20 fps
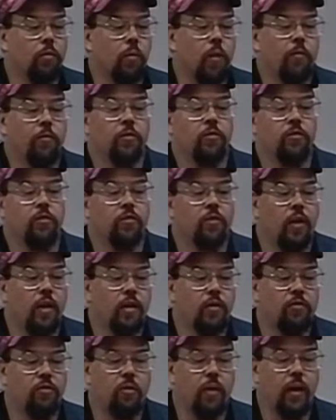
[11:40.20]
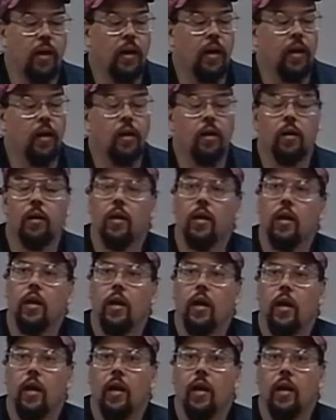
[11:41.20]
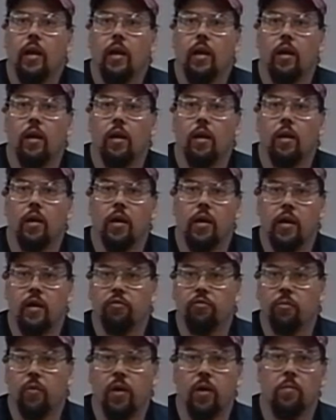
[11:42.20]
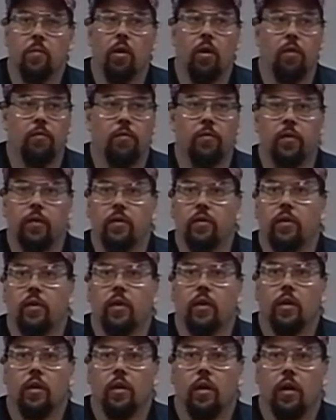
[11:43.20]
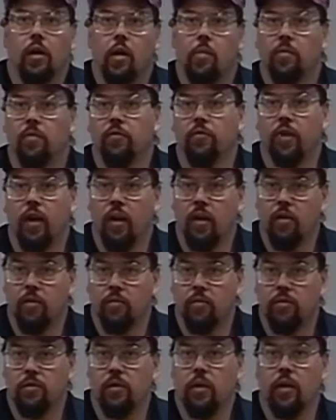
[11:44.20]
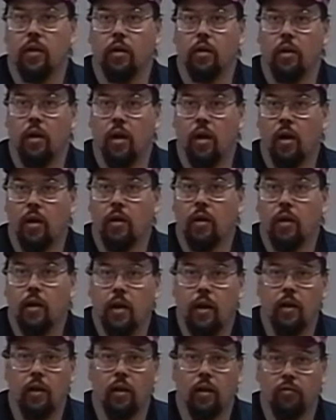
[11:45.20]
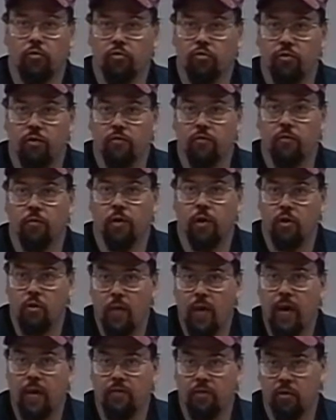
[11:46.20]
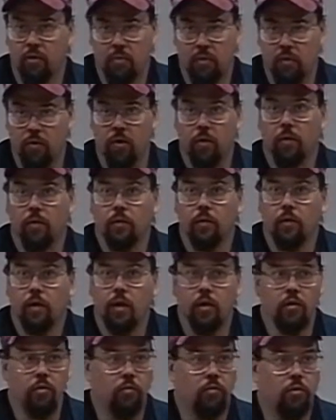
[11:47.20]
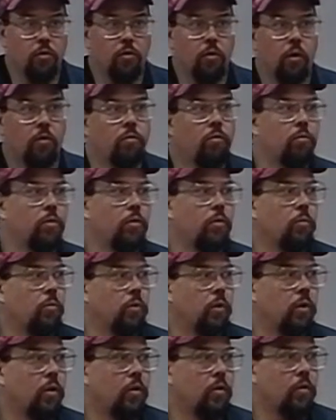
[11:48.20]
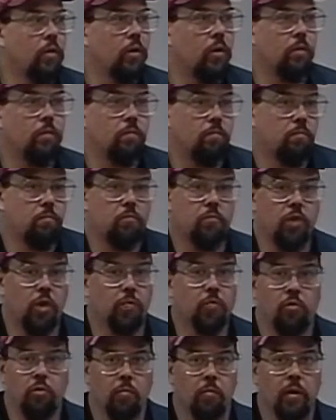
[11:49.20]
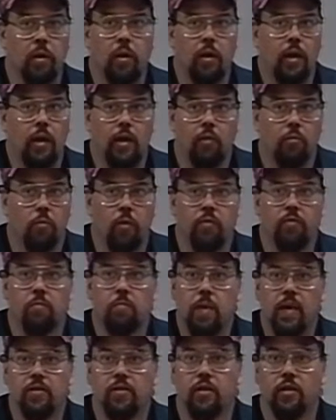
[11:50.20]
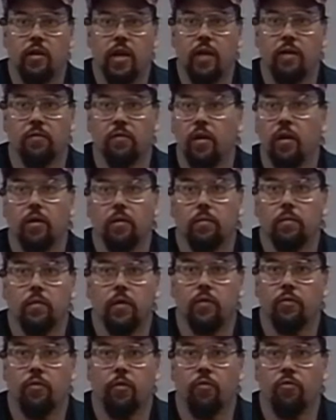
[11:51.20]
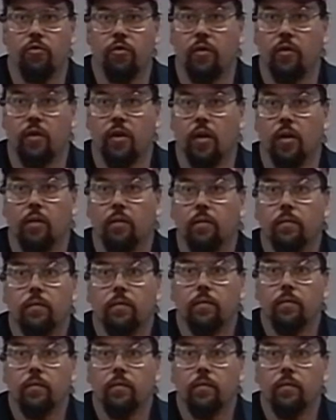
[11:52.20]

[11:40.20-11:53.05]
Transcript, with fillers: the reference design is you hang a, uh, an SRAM off of it, a couple of diodes and a clock and a level shifter and you have a computer. And you, you talk to it with, with, a, with a dumb terminal and it runs basic natively as far as you can tell.